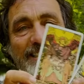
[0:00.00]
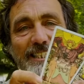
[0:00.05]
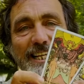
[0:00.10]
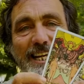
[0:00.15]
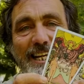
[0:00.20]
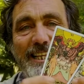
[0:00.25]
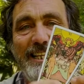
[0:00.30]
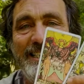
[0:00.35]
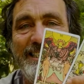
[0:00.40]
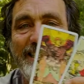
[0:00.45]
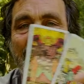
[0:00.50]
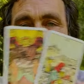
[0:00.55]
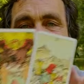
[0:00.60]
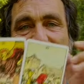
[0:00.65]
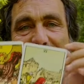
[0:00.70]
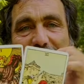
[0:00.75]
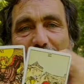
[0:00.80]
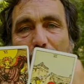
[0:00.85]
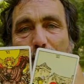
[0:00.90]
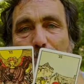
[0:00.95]
say, the Six
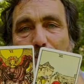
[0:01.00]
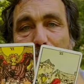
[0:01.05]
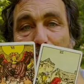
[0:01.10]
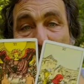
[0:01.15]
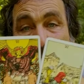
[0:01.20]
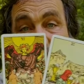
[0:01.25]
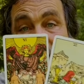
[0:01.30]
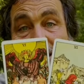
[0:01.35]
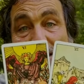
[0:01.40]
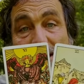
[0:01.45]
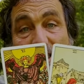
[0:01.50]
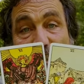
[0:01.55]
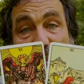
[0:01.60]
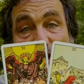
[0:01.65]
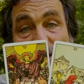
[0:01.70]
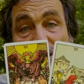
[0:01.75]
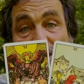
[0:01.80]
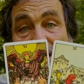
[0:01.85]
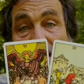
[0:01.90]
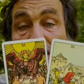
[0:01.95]
of Cups, be nice
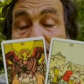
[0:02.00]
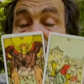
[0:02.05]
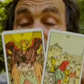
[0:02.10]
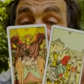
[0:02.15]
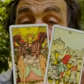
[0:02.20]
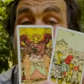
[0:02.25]
to yourself.